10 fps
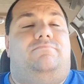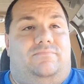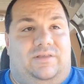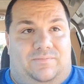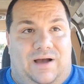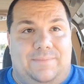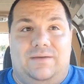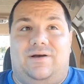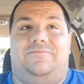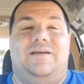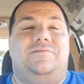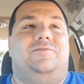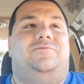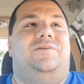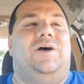This might be my
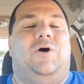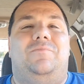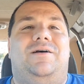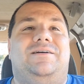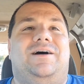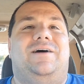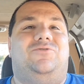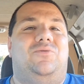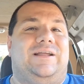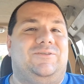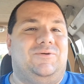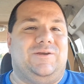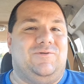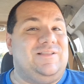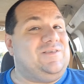favorite film of
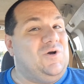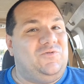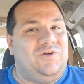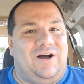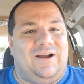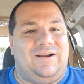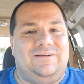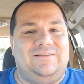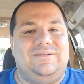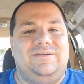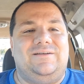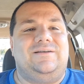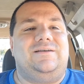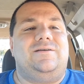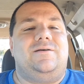2021 so far,
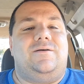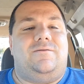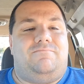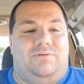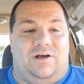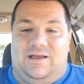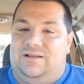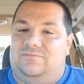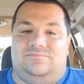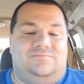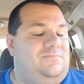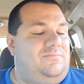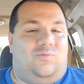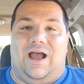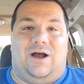but
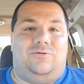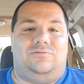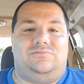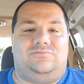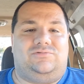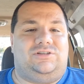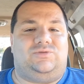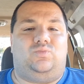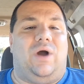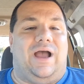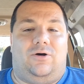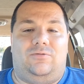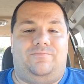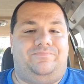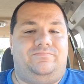wow, just
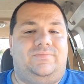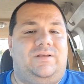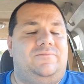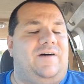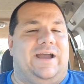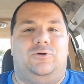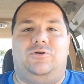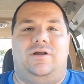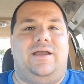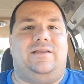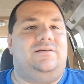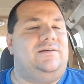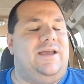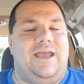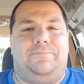wow. Final grade,
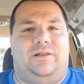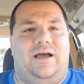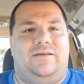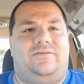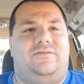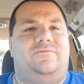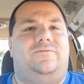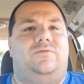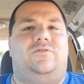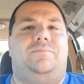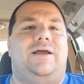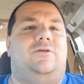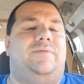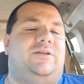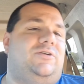A+ for
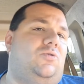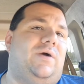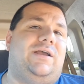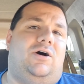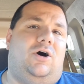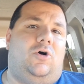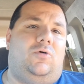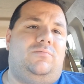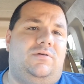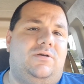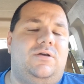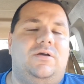Spider-Man No Way Home.